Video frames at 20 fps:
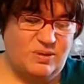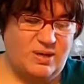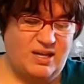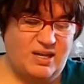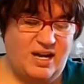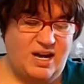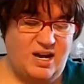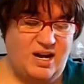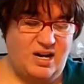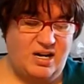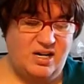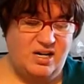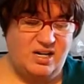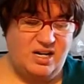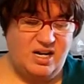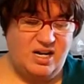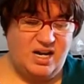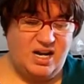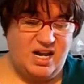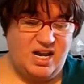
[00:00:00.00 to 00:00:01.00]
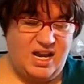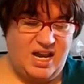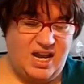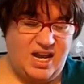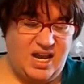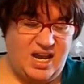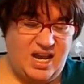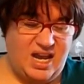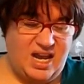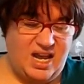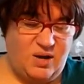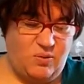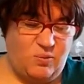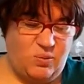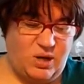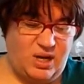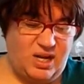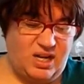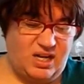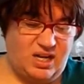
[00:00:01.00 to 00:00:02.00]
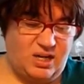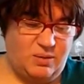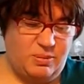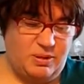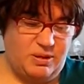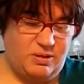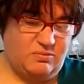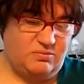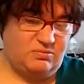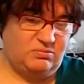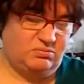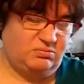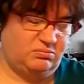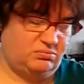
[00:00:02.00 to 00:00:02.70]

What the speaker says: one there, and one a little bit